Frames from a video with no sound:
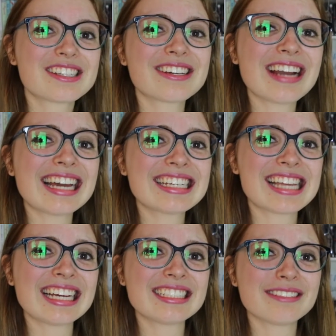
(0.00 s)
So I
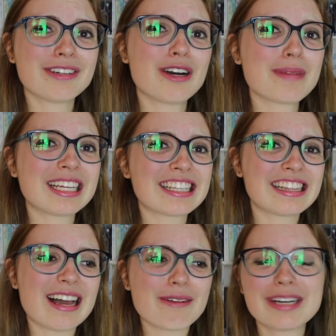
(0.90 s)
decided to film a
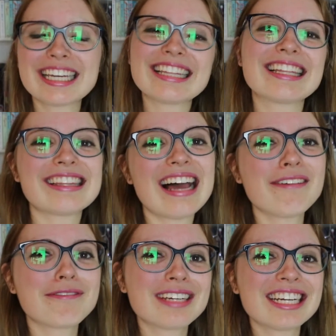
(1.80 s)
little A Week in the
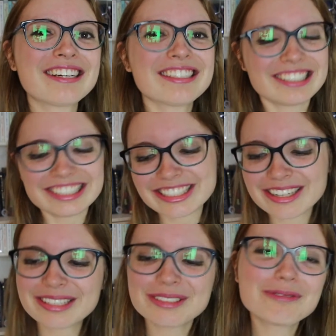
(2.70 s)
Life video to show
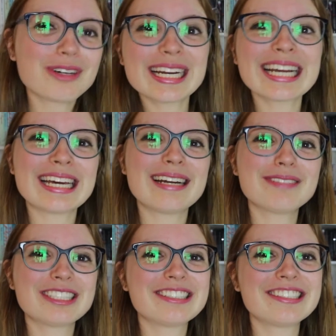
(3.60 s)
you what I get
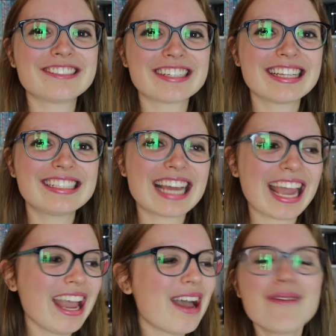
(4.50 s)
up to during the
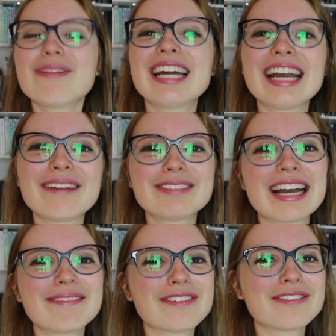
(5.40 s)
day when I have
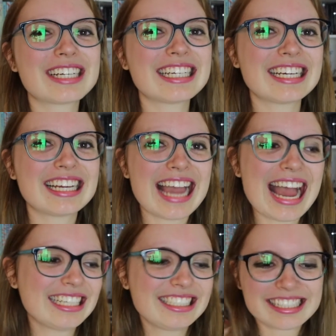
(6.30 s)
time for reading
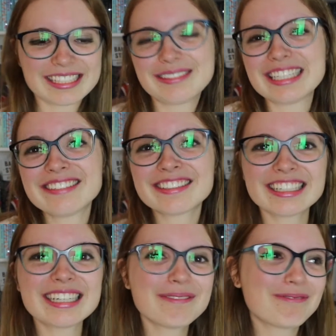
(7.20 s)
and just
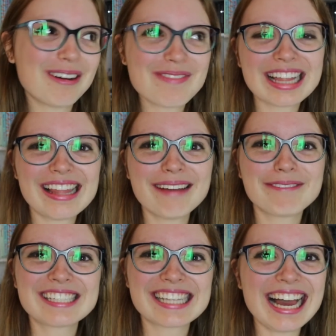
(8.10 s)
generally what my
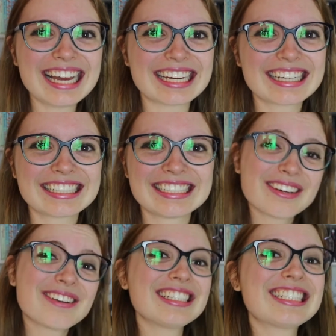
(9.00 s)
life is like.
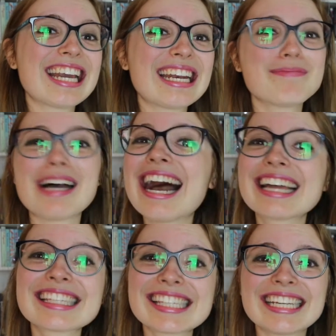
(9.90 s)
You're going to get a
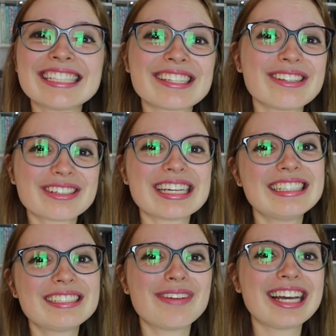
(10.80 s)
behind the scenes look
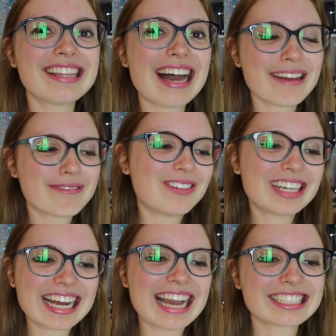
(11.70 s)
into my life,
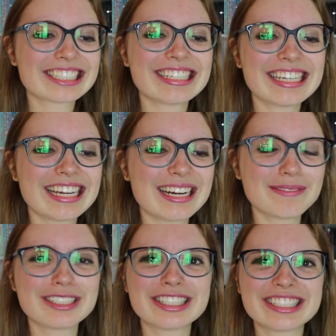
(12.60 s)
what I actually get
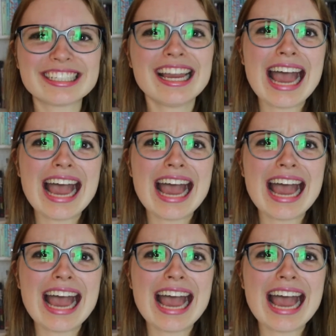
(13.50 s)
up to,